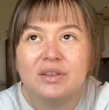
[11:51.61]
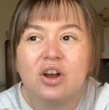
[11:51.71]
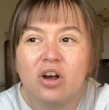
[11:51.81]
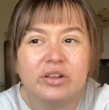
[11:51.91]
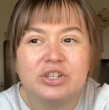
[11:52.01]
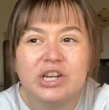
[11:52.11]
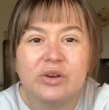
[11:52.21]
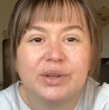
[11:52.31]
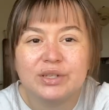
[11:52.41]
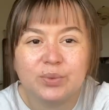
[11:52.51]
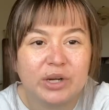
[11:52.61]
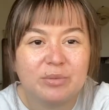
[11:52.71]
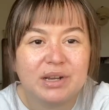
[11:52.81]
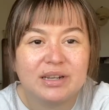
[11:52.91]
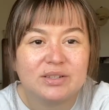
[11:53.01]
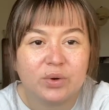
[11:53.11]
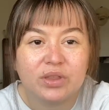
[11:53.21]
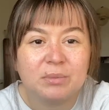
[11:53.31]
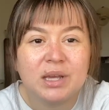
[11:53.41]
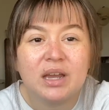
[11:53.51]
The college town, like 20 minutes north
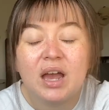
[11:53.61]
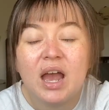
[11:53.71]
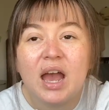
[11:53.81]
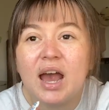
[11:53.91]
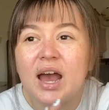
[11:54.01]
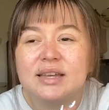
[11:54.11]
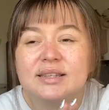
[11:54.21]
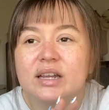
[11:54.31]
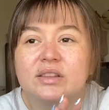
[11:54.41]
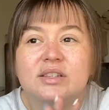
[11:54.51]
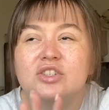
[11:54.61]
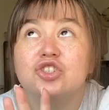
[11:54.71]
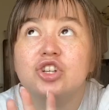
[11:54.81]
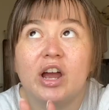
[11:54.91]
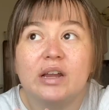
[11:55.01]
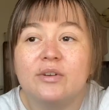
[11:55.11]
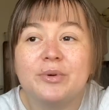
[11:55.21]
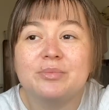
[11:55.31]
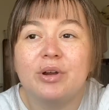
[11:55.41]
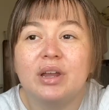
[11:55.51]
of me, has like this giant
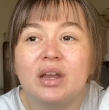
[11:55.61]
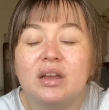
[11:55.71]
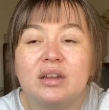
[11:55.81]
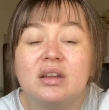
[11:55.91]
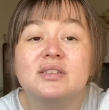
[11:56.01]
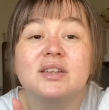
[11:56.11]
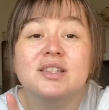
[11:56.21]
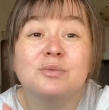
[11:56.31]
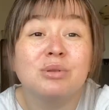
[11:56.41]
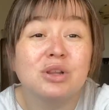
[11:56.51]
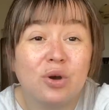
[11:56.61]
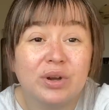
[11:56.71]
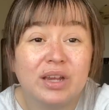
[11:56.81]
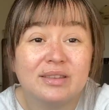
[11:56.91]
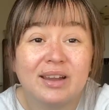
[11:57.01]
farmers market and it has exploded.